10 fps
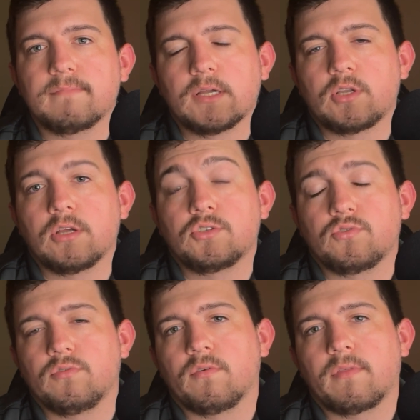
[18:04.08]
a
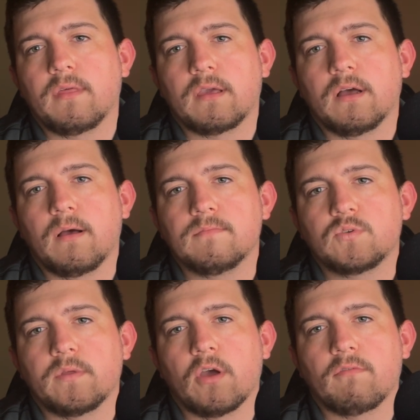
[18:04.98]
truth that comes
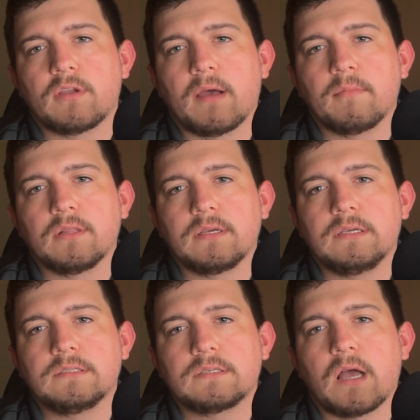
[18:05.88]
with Overtime
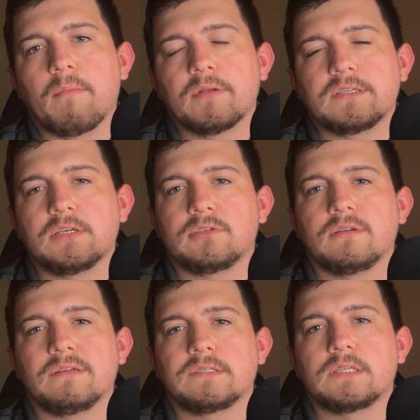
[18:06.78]
Elite's
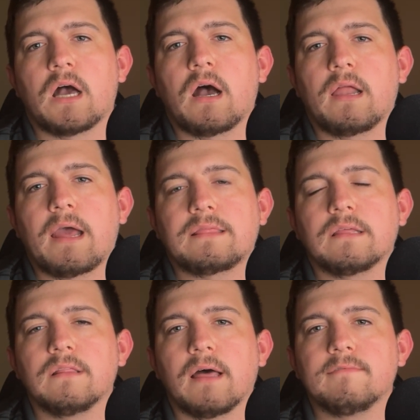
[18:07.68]
competition is not at the
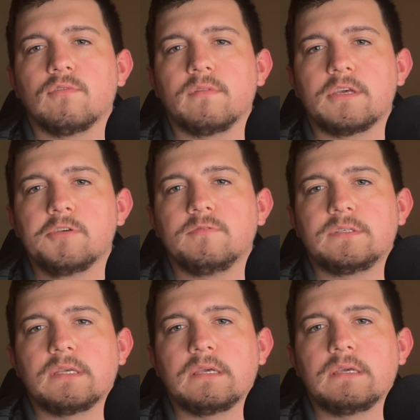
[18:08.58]
level that you
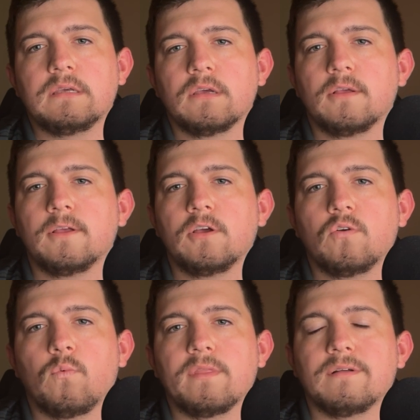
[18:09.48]
see
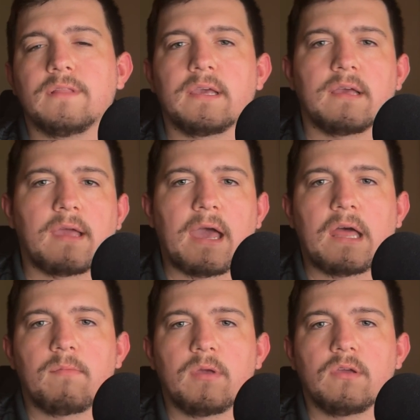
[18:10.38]
with a Link
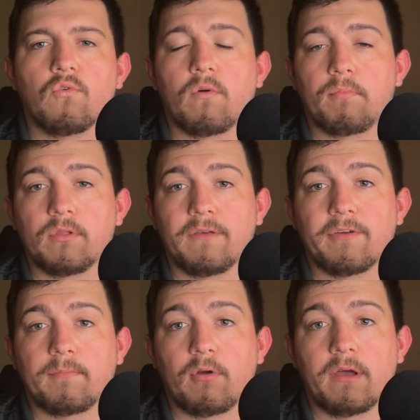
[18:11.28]
Academy or
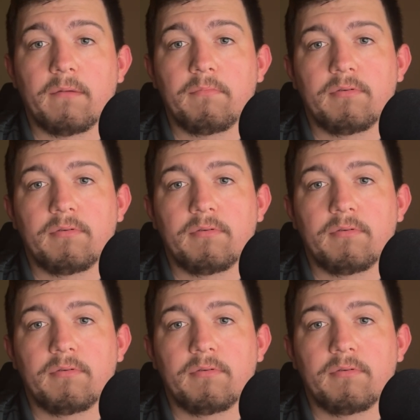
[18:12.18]
Prolific Prep.